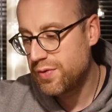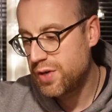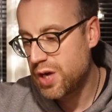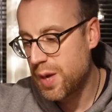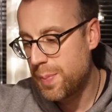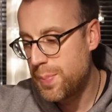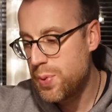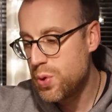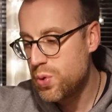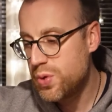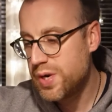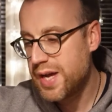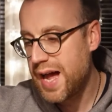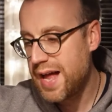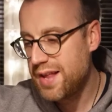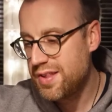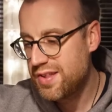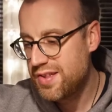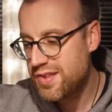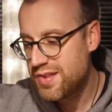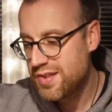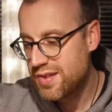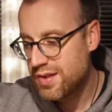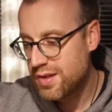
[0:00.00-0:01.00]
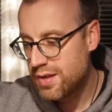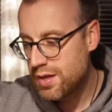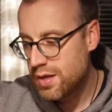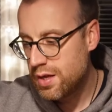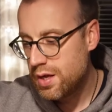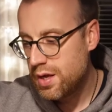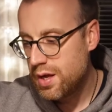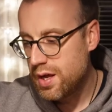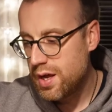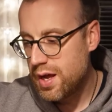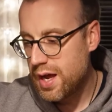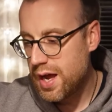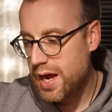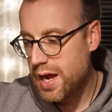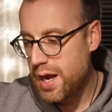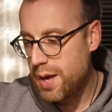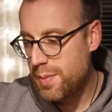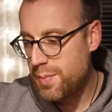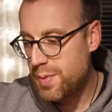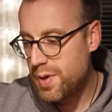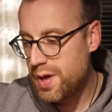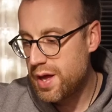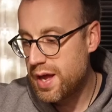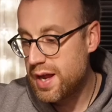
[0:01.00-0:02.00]
Capucas.
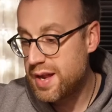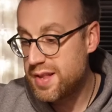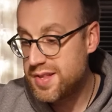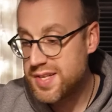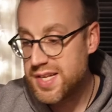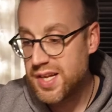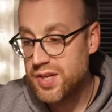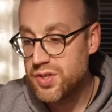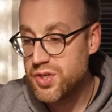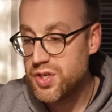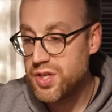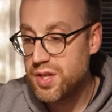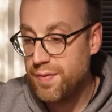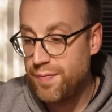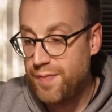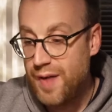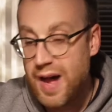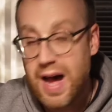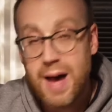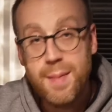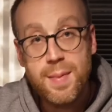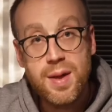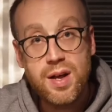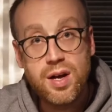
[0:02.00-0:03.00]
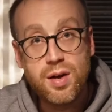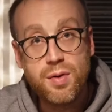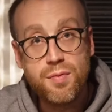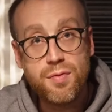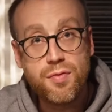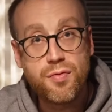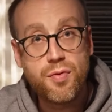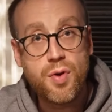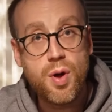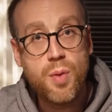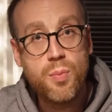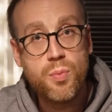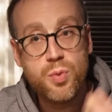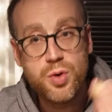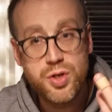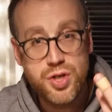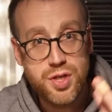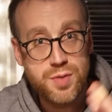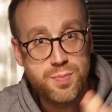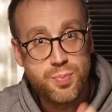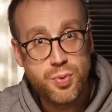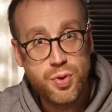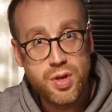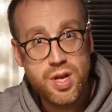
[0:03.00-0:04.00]
And it tells you the farm it comes from, which
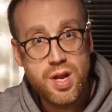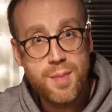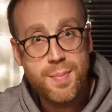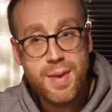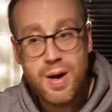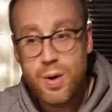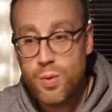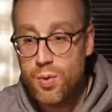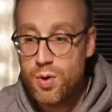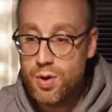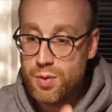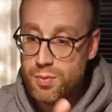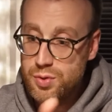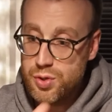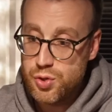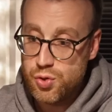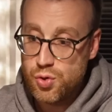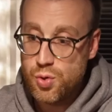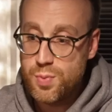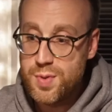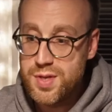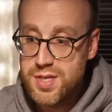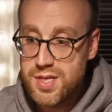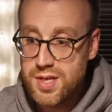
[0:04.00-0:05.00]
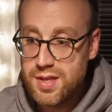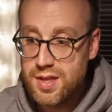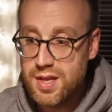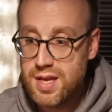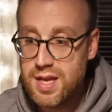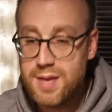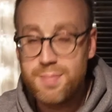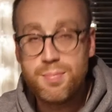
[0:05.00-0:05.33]
is brilliant about what drew me to the